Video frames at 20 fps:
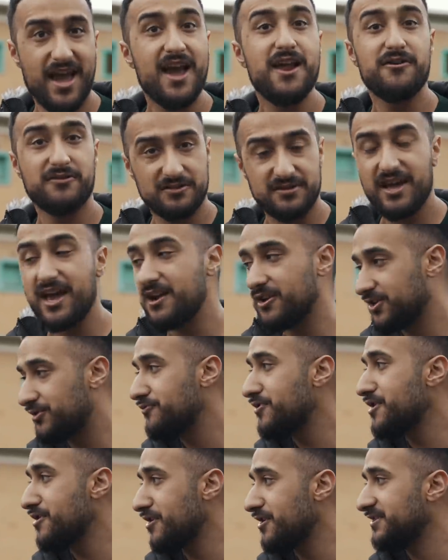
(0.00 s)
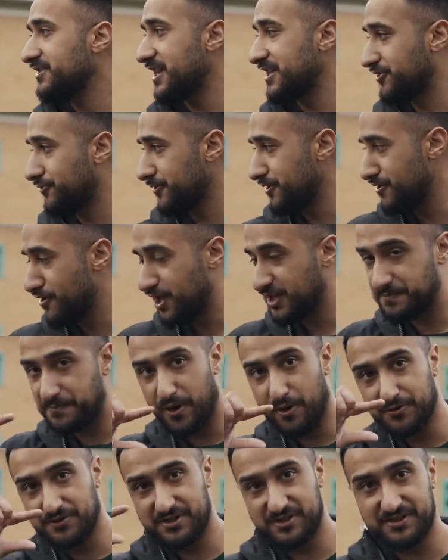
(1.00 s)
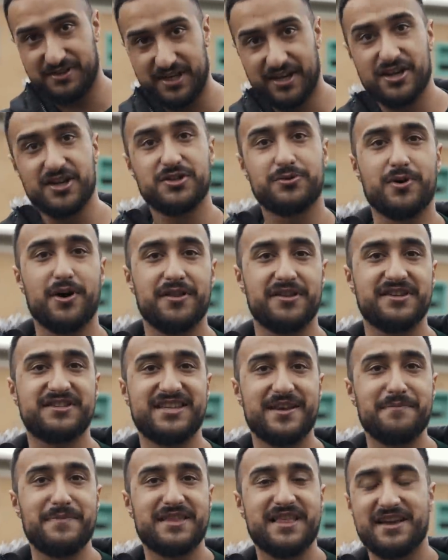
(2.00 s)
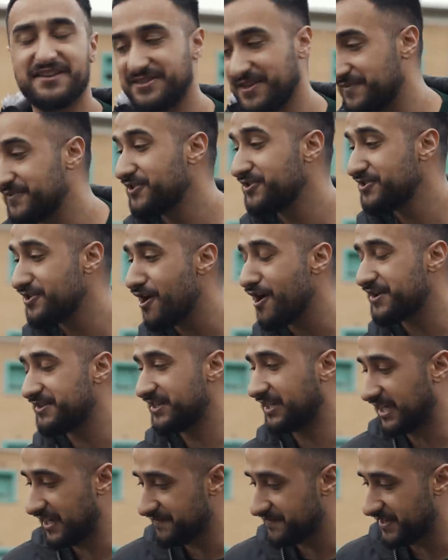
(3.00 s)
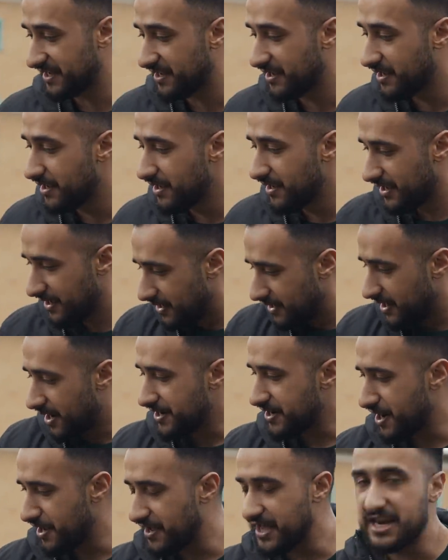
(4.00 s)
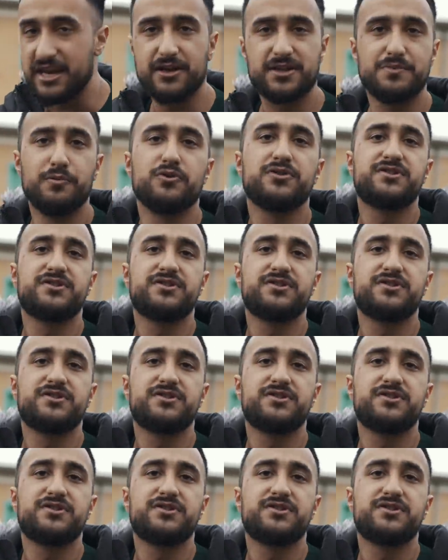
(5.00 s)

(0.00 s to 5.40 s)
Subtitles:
Yeah, it's really nice. Yeah, it's got the nice Pulsar sticker as well. They sent me that stuff. It's nice, it gives it, I don't know, it looks